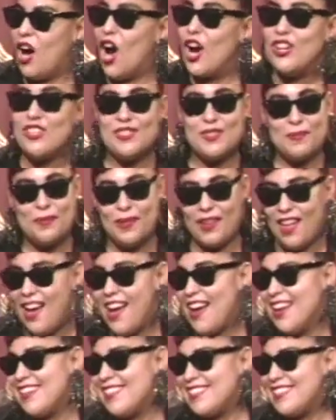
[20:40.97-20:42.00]
art
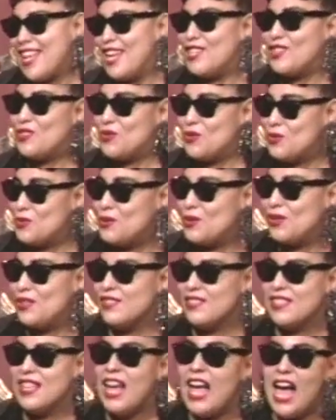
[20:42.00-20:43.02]
supplies and
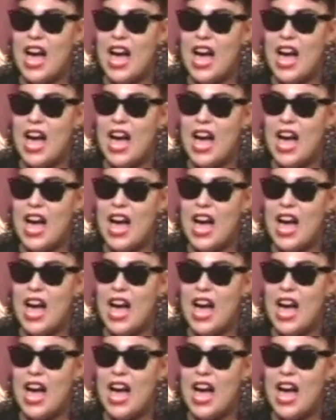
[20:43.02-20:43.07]
tools,